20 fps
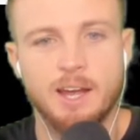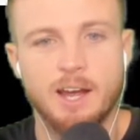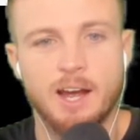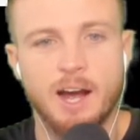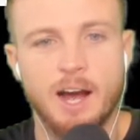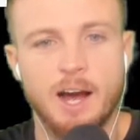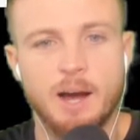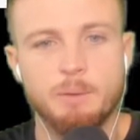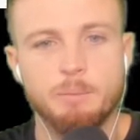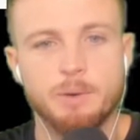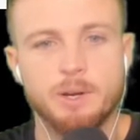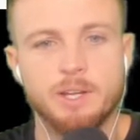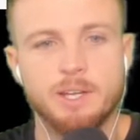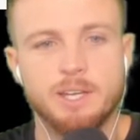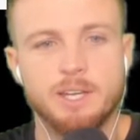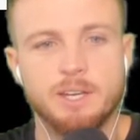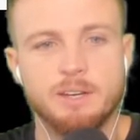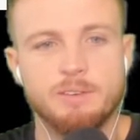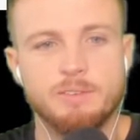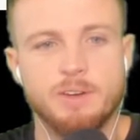I'm going to
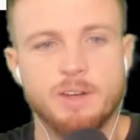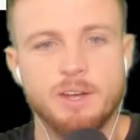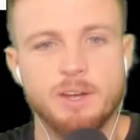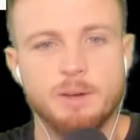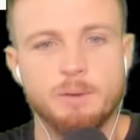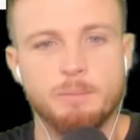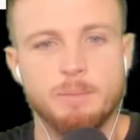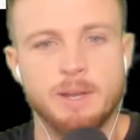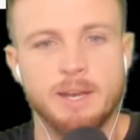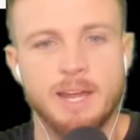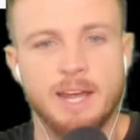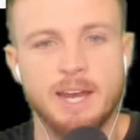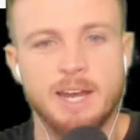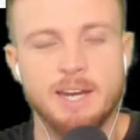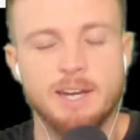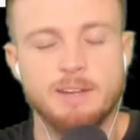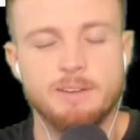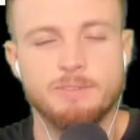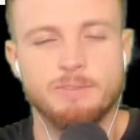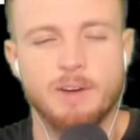give him an
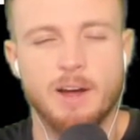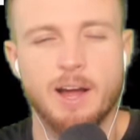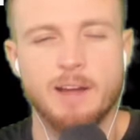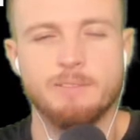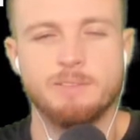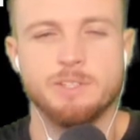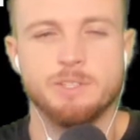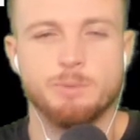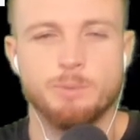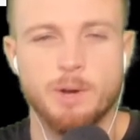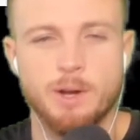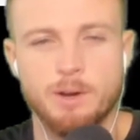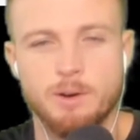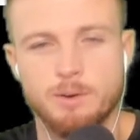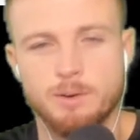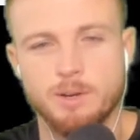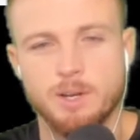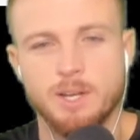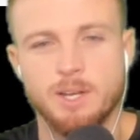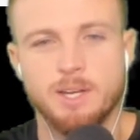85 as
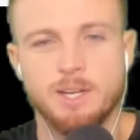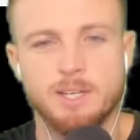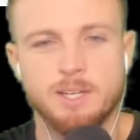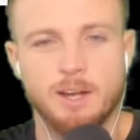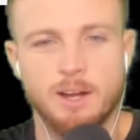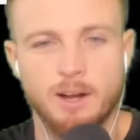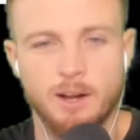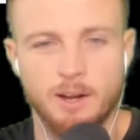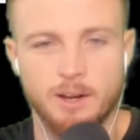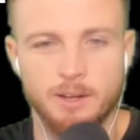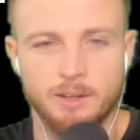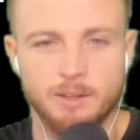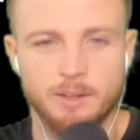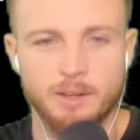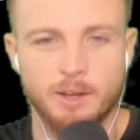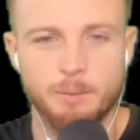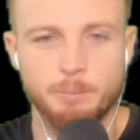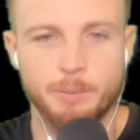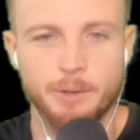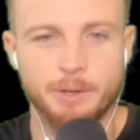well.
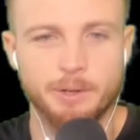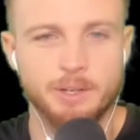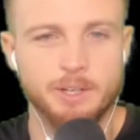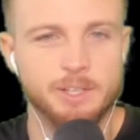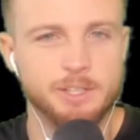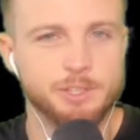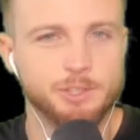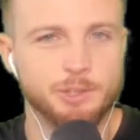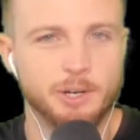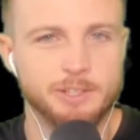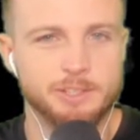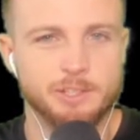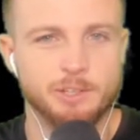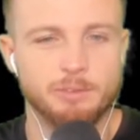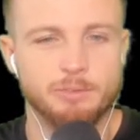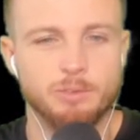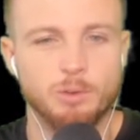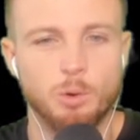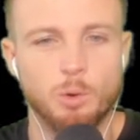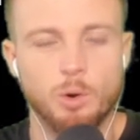Ability to stretch the
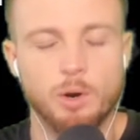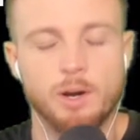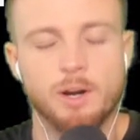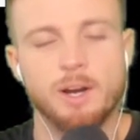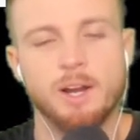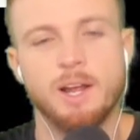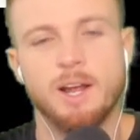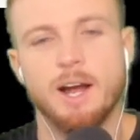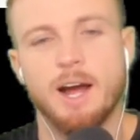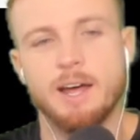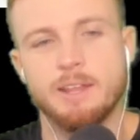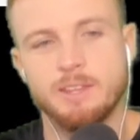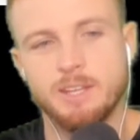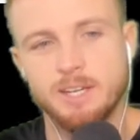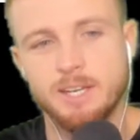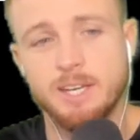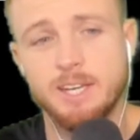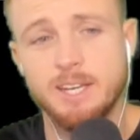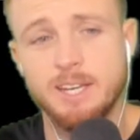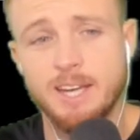floor. I
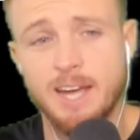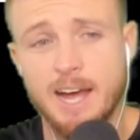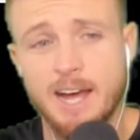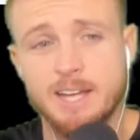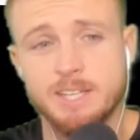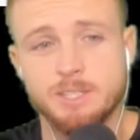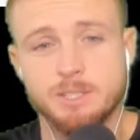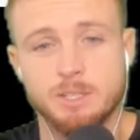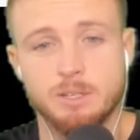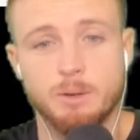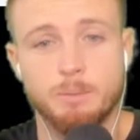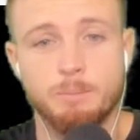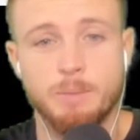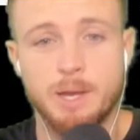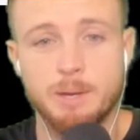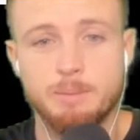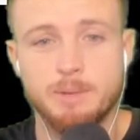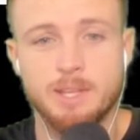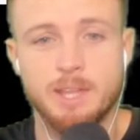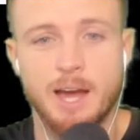think he has
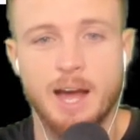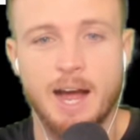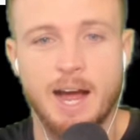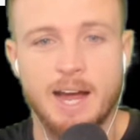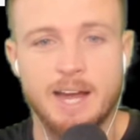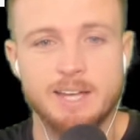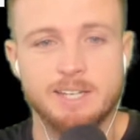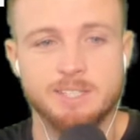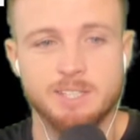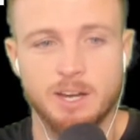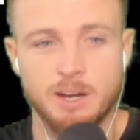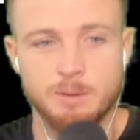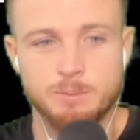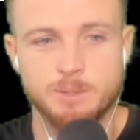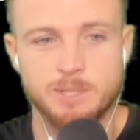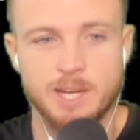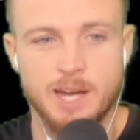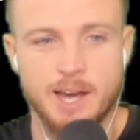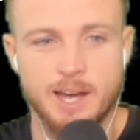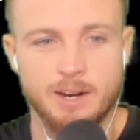maybe the highest
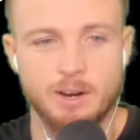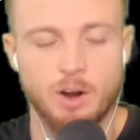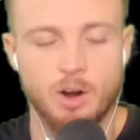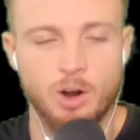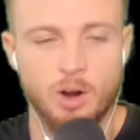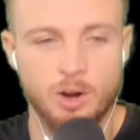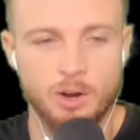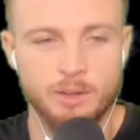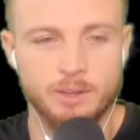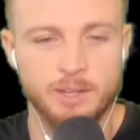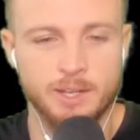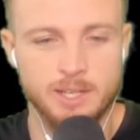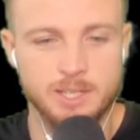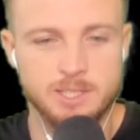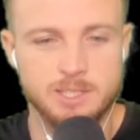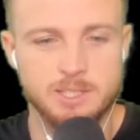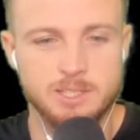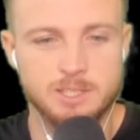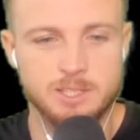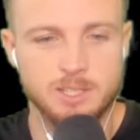upside on
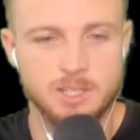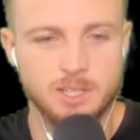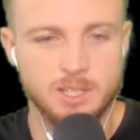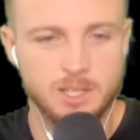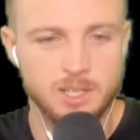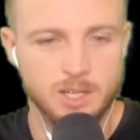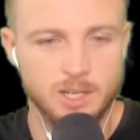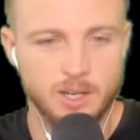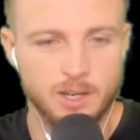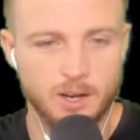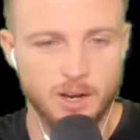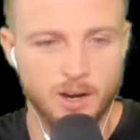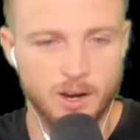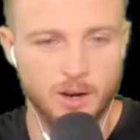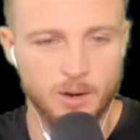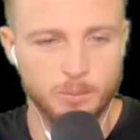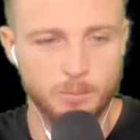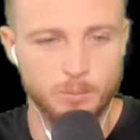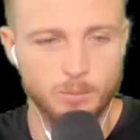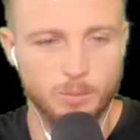this
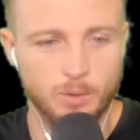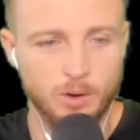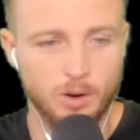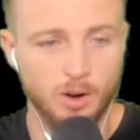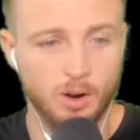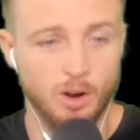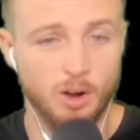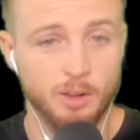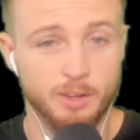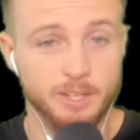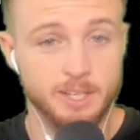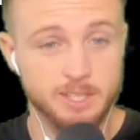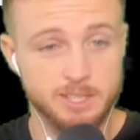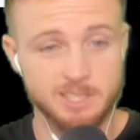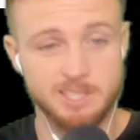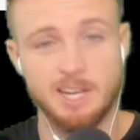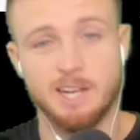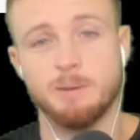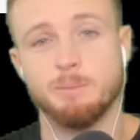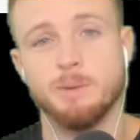
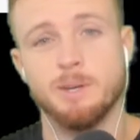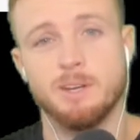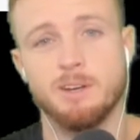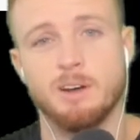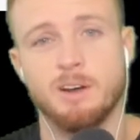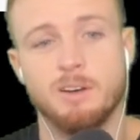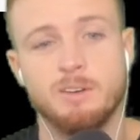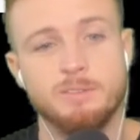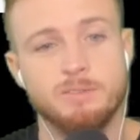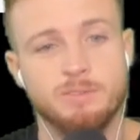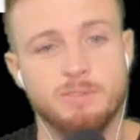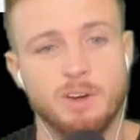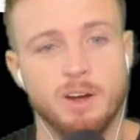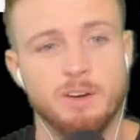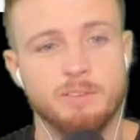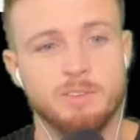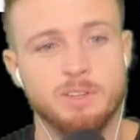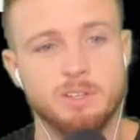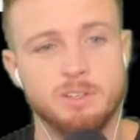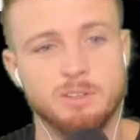segment of
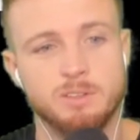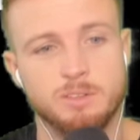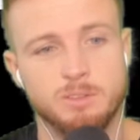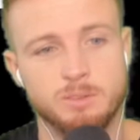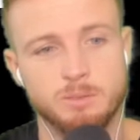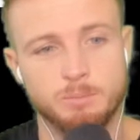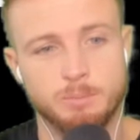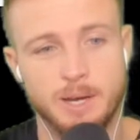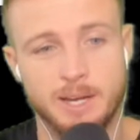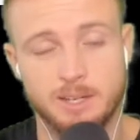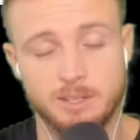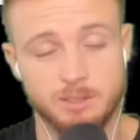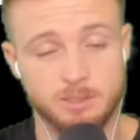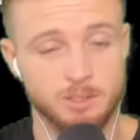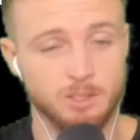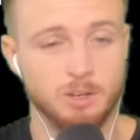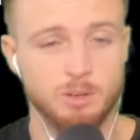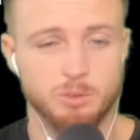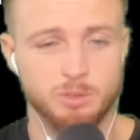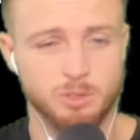the
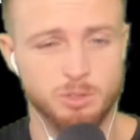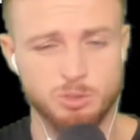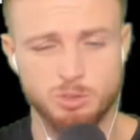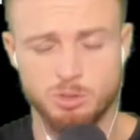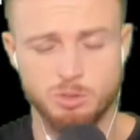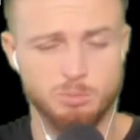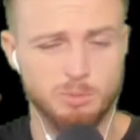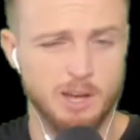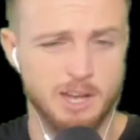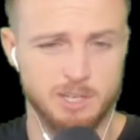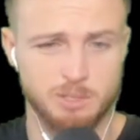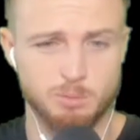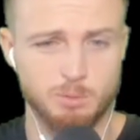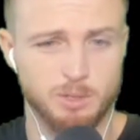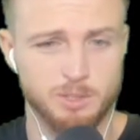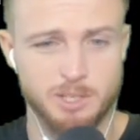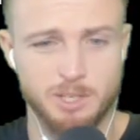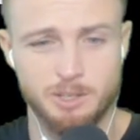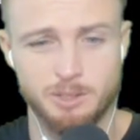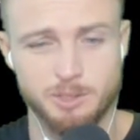YouTube
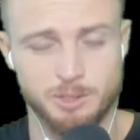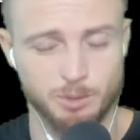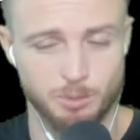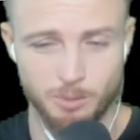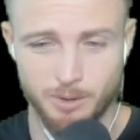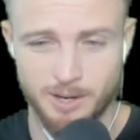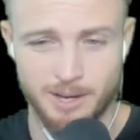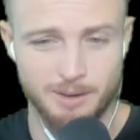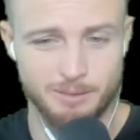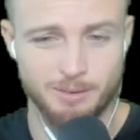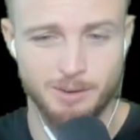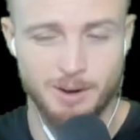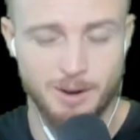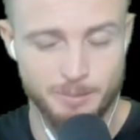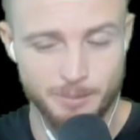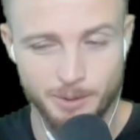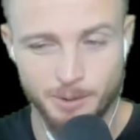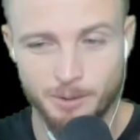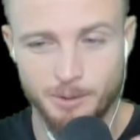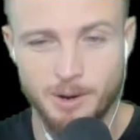basketball tiers or whatever
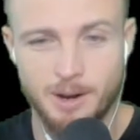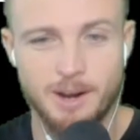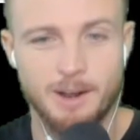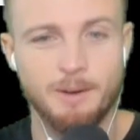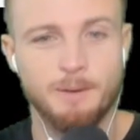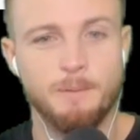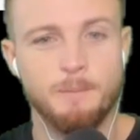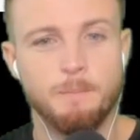I'm doing right now.